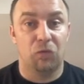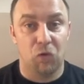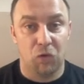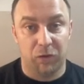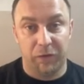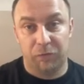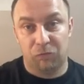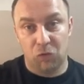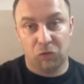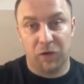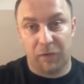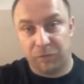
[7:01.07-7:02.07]
rook list, rook
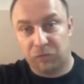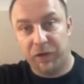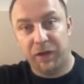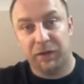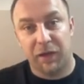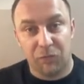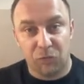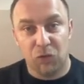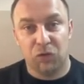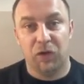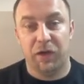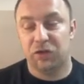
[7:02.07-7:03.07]
to f three, and then rook
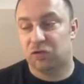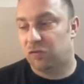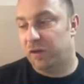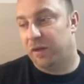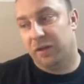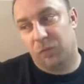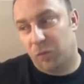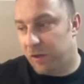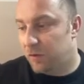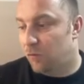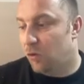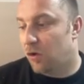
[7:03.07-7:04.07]
to h three. When
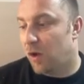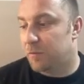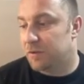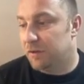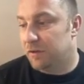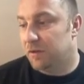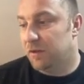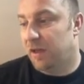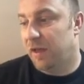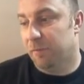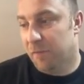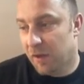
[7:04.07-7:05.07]
the rook comes into the
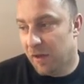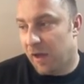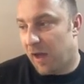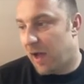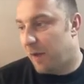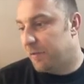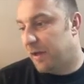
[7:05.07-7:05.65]
game, I'm